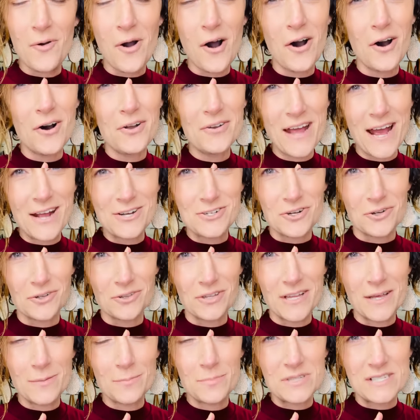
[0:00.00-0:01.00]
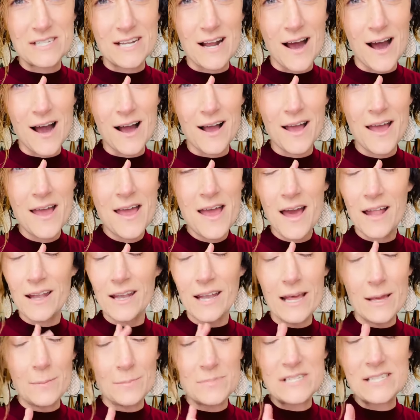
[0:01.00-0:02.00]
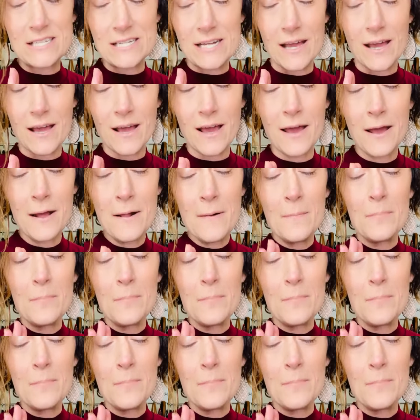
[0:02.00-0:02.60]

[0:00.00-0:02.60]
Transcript: all natural lipstock, lipstick,